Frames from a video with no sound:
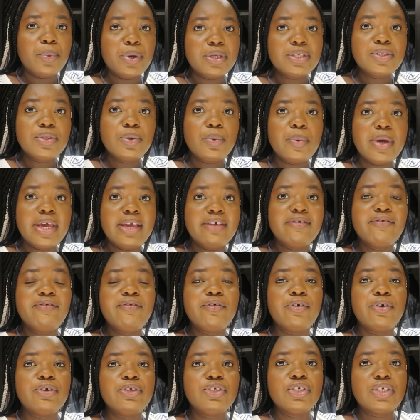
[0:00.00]
We're still waiting
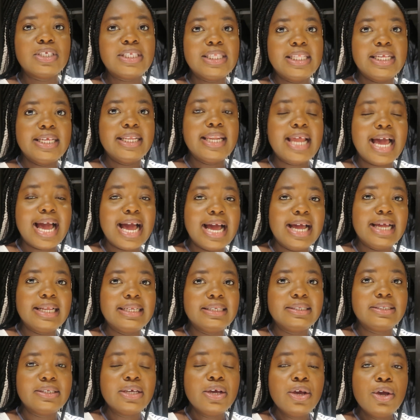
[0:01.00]
for Jocelyn
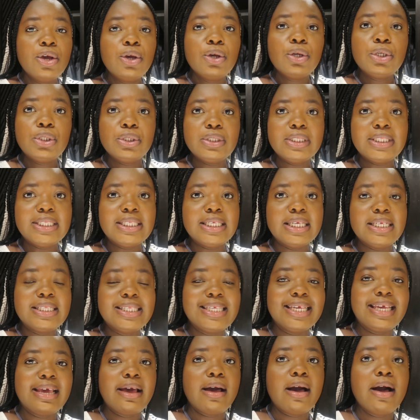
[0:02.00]
and Kutsi
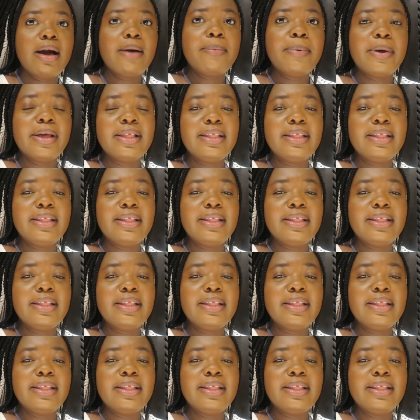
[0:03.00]
to get up.